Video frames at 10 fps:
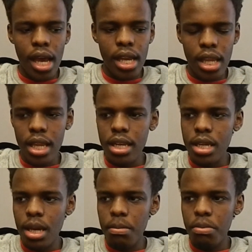ended
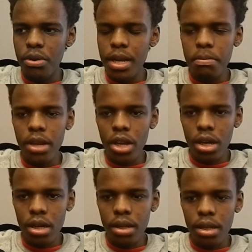up raping
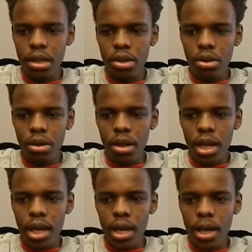her.
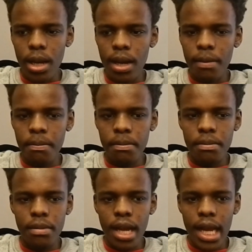
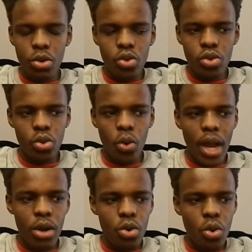I don't know
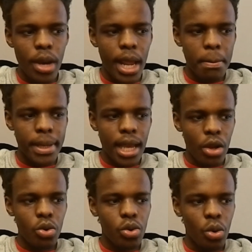what happened. I
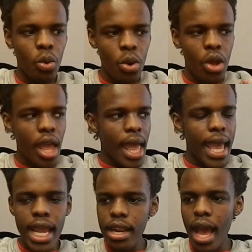
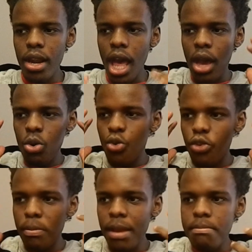don't
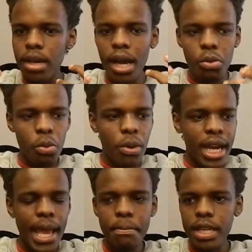remember what
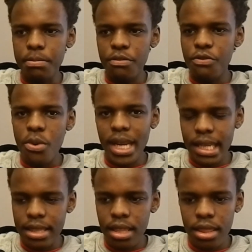happened before I
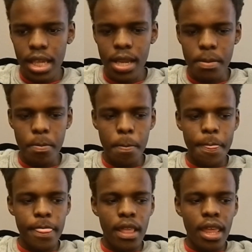did the thing.
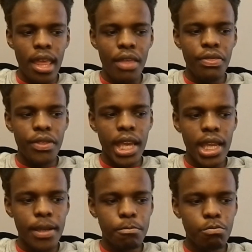And
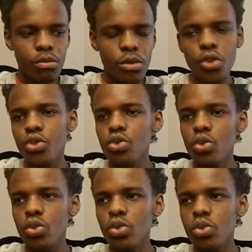then
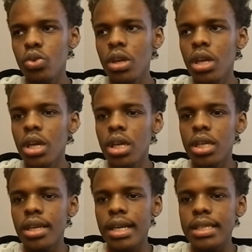through
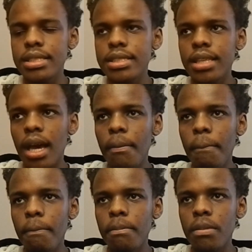
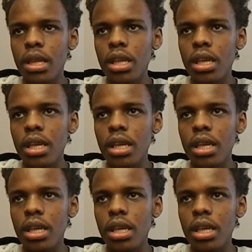some